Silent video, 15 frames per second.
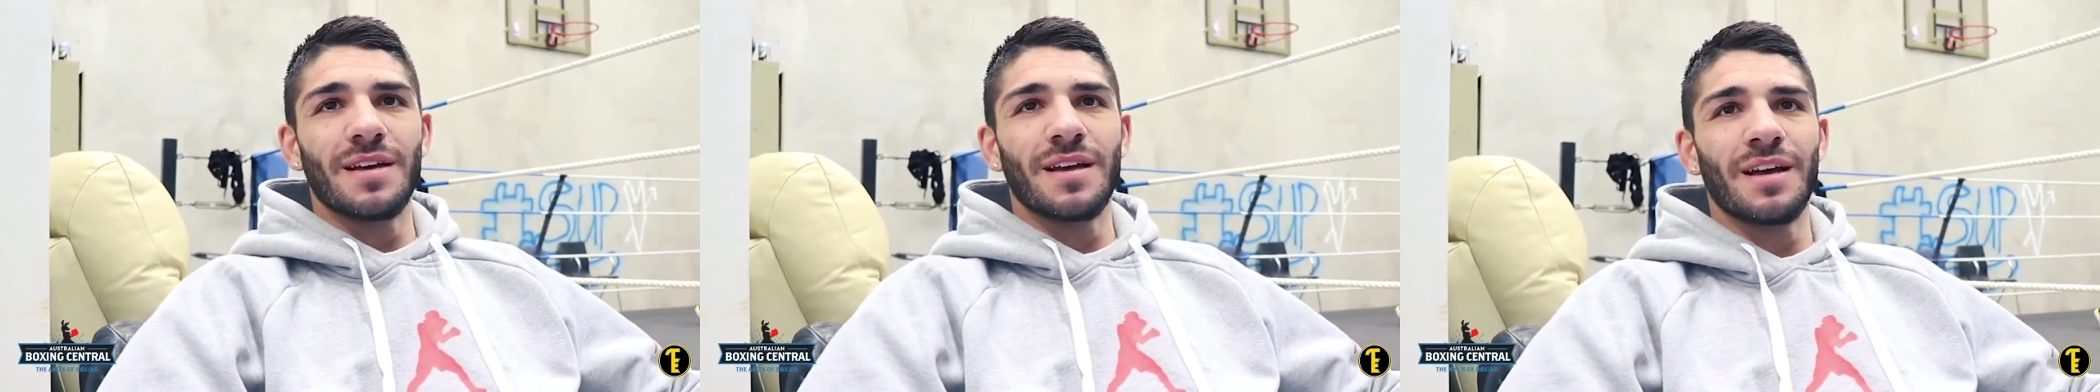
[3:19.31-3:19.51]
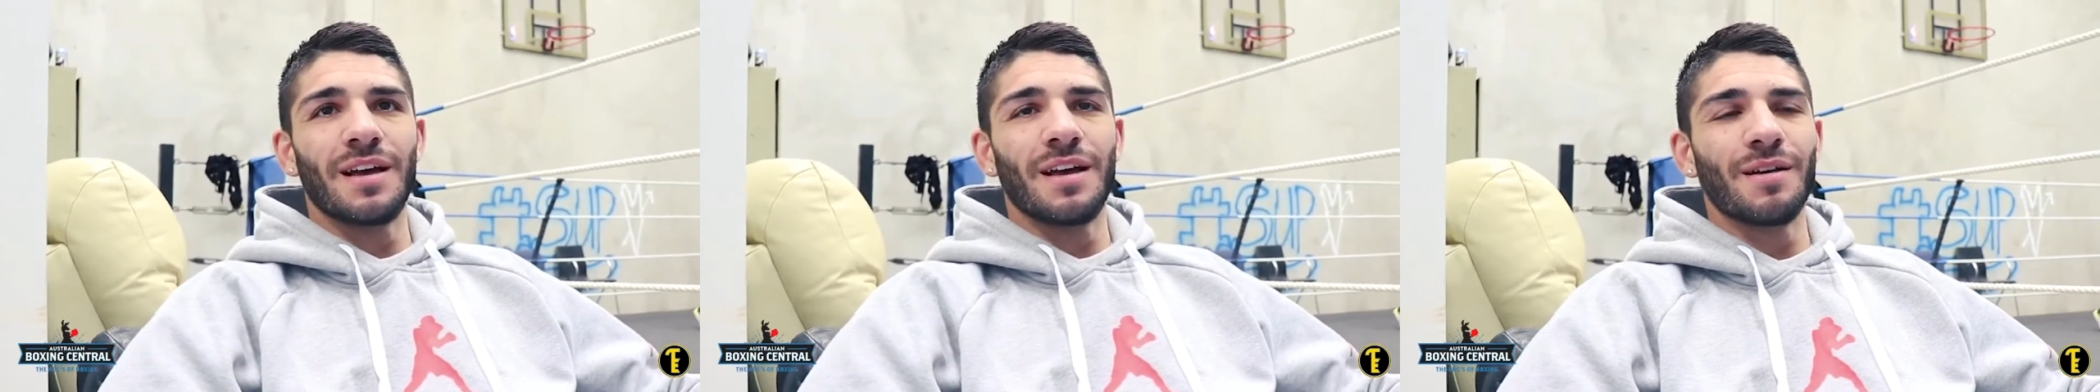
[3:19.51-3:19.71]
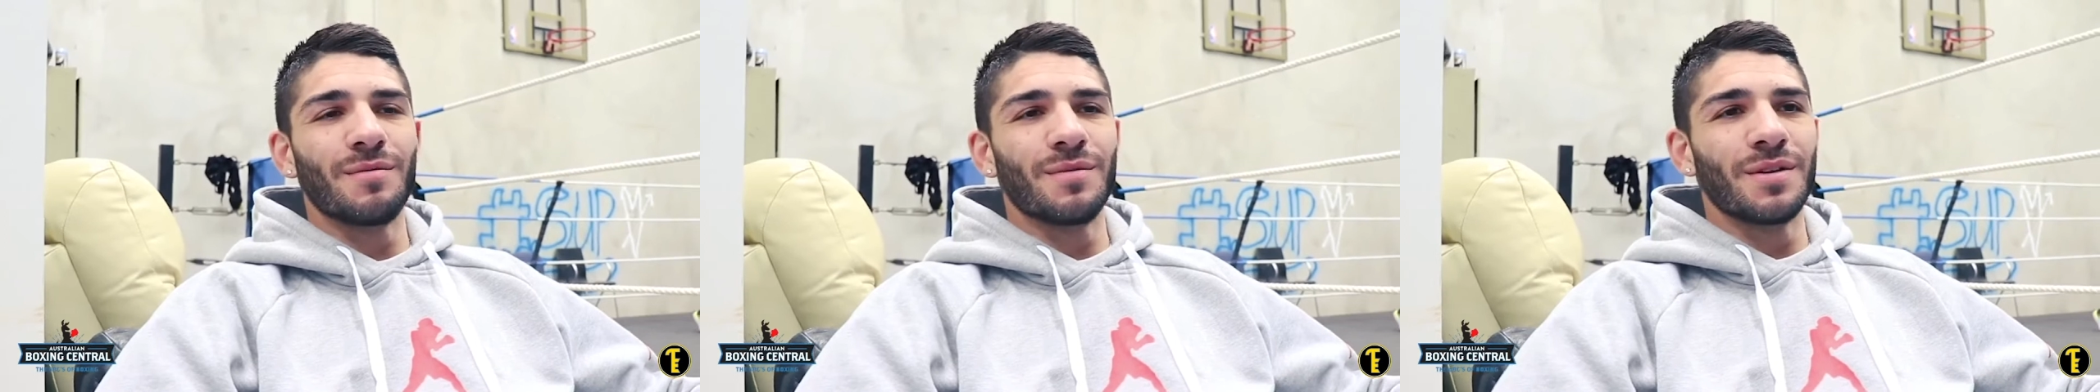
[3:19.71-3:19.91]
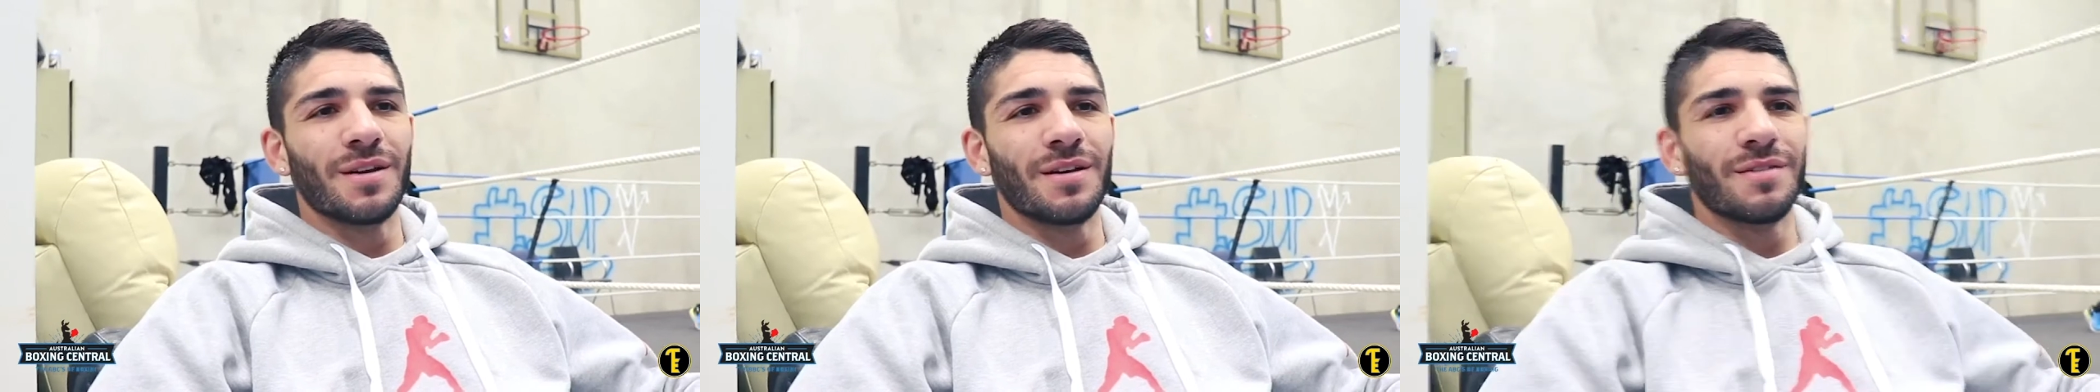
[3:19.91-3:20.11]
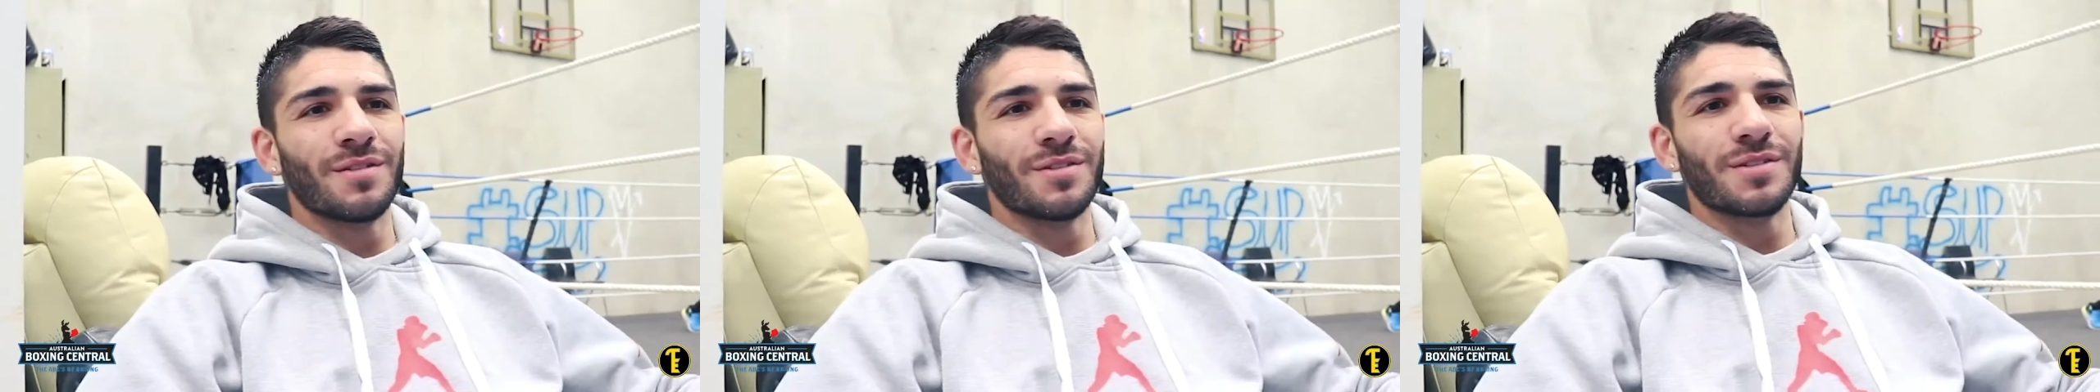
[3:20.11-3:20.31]

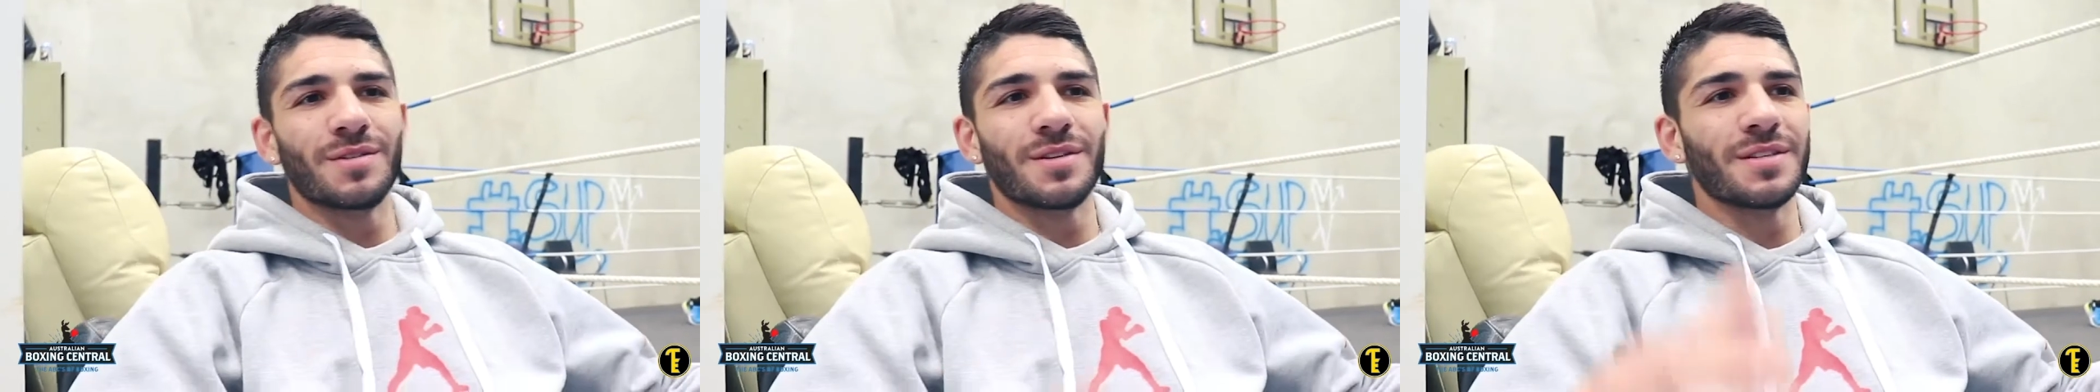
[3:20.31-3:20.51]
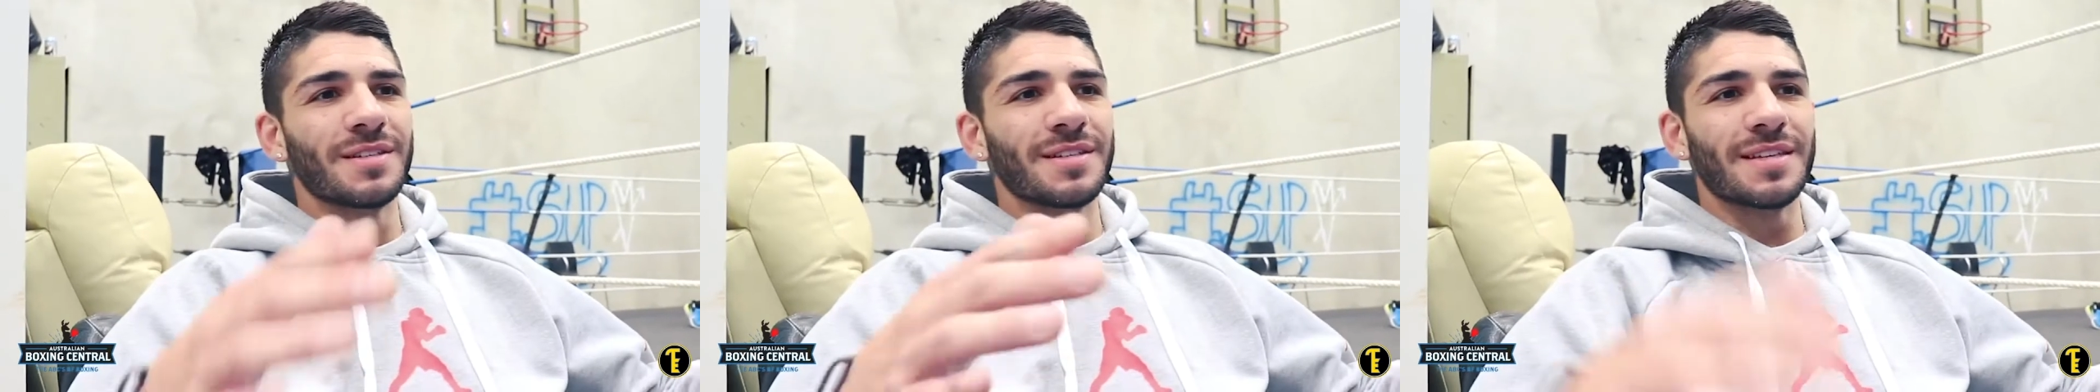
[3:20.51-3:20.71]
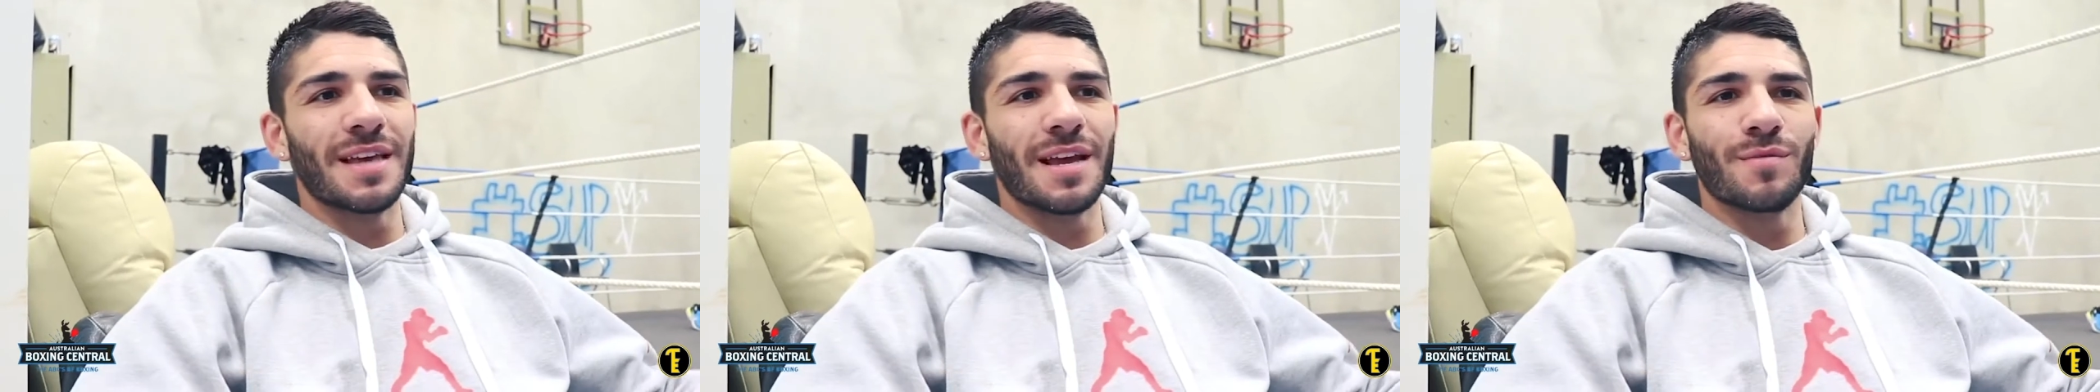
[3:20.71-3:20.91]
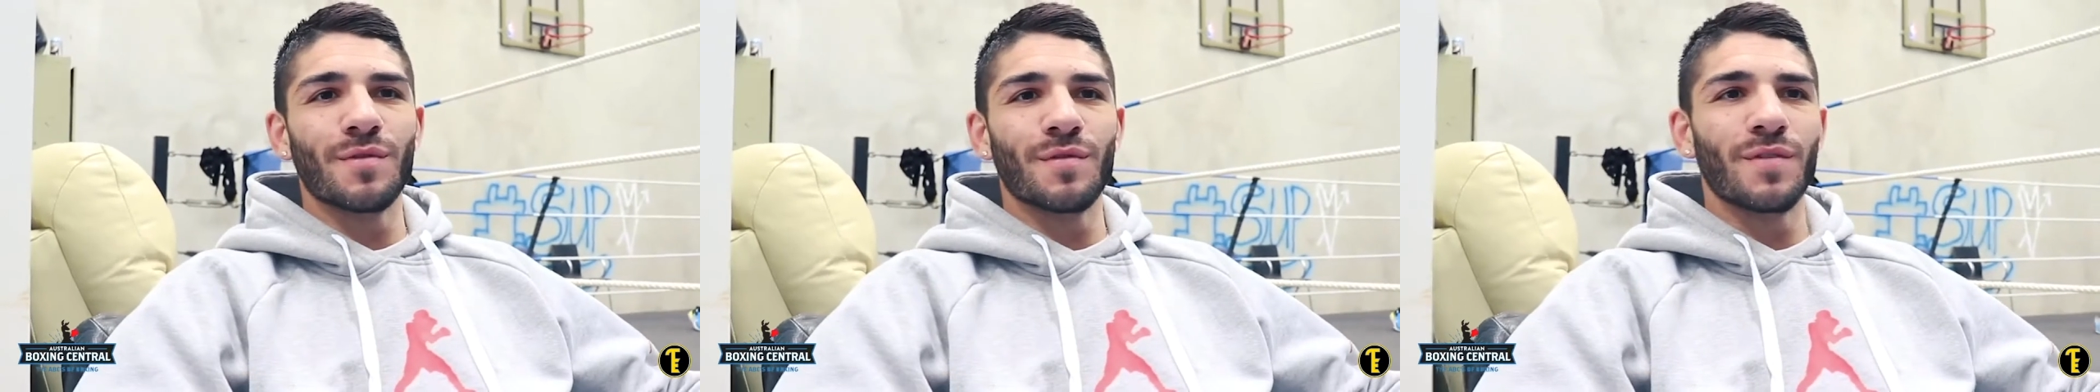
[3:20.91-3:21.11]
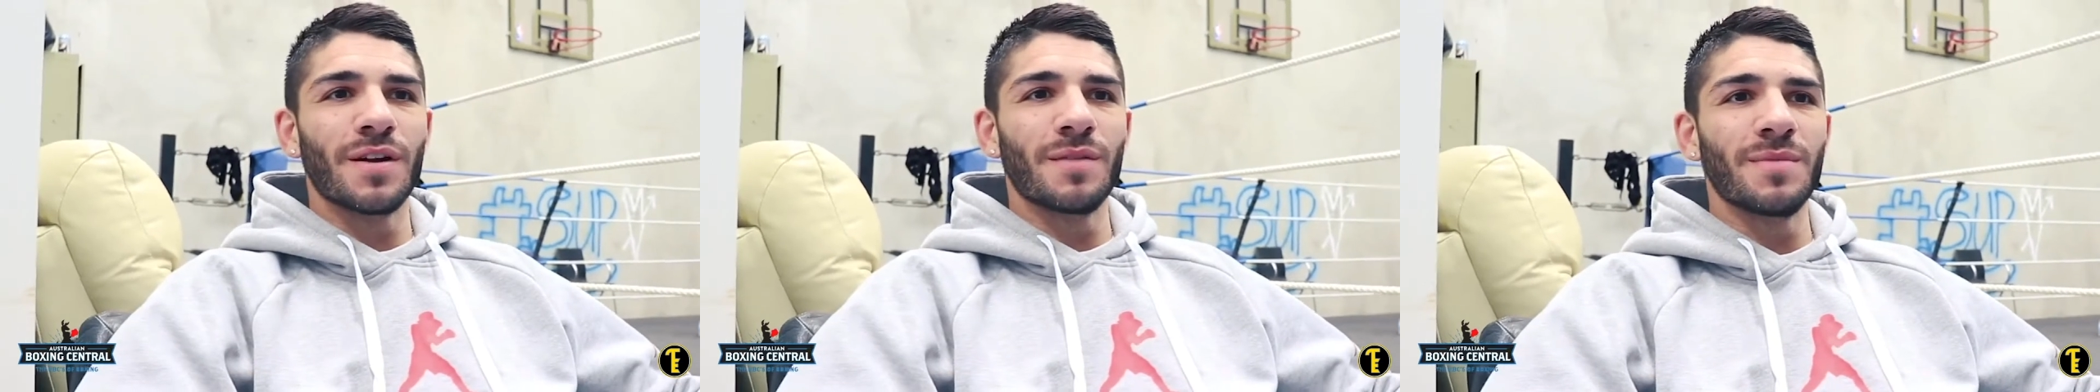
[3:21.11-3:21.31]
Not just because there's a camera
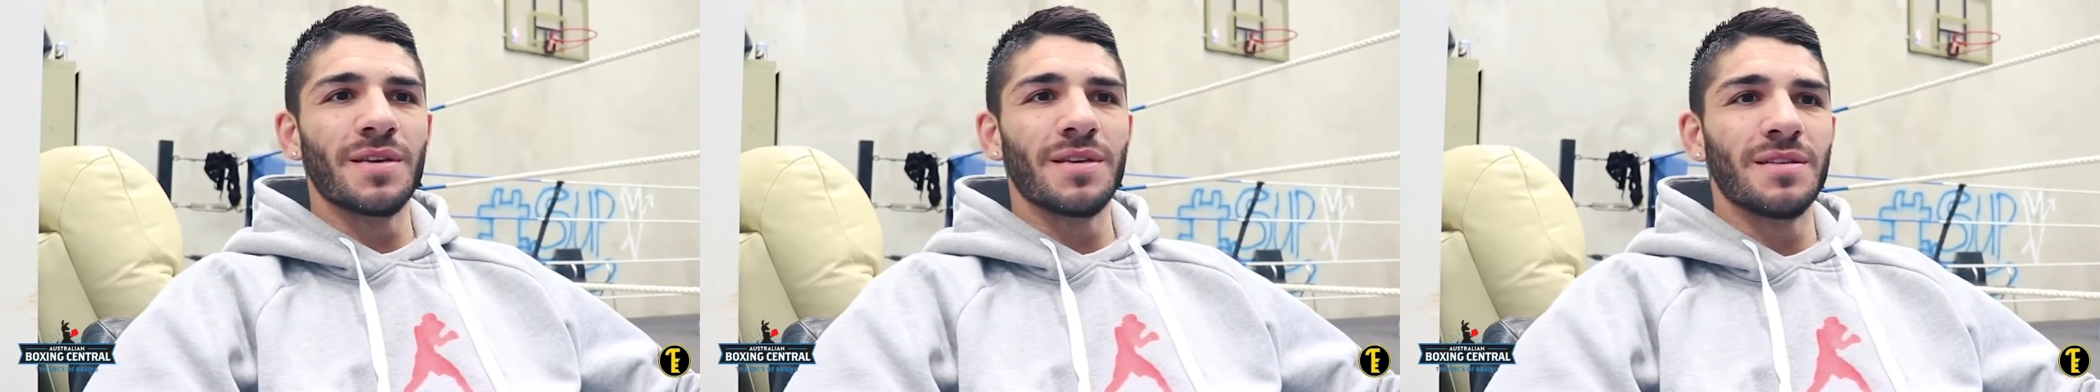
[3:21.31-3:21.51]
in front of me.